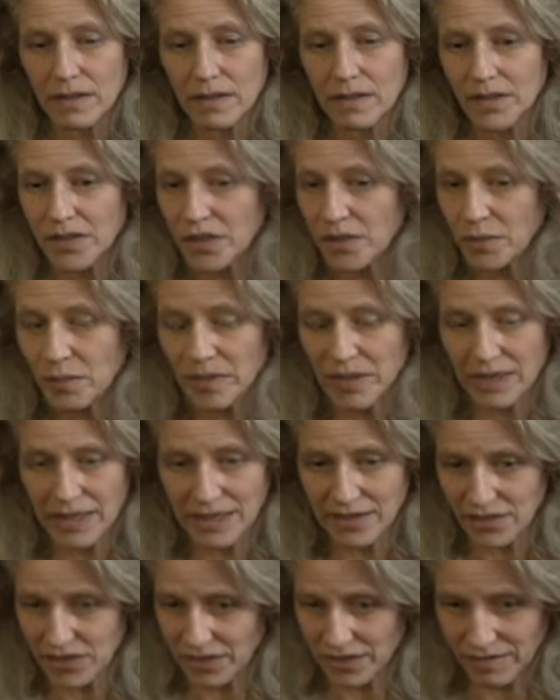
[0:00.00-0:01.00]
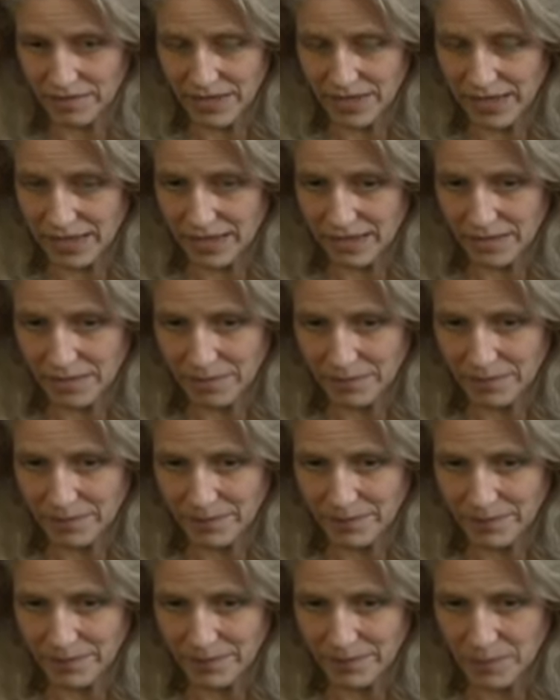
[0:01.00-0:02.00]
Accumulation of data.
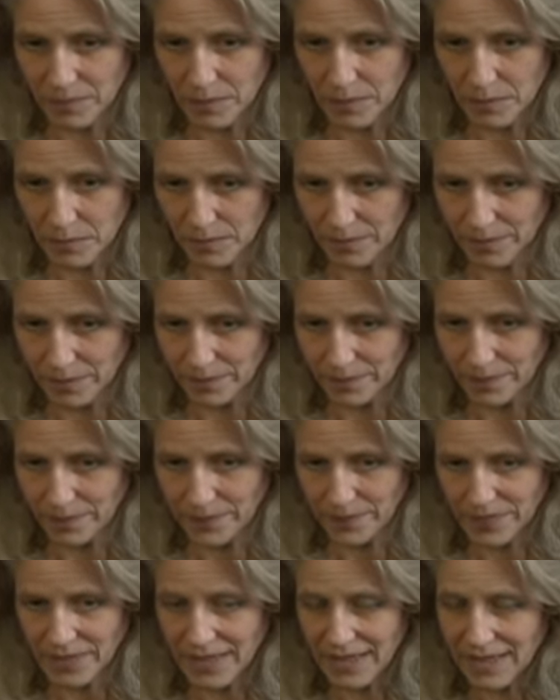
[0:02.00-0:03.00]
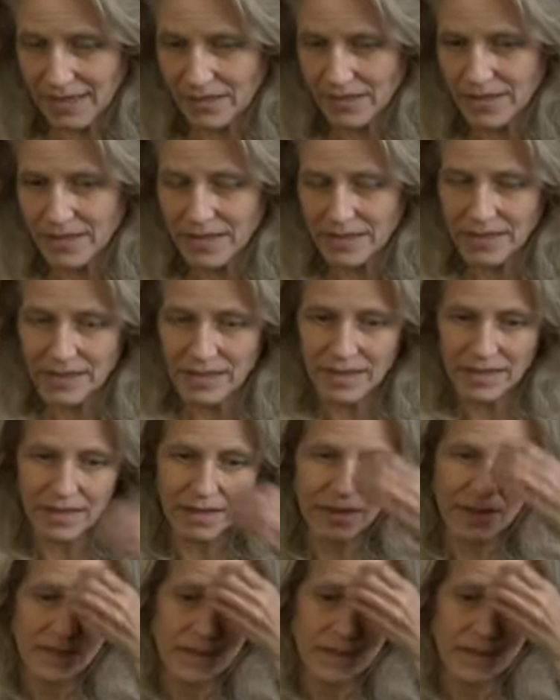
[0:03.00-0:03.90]
Now, this is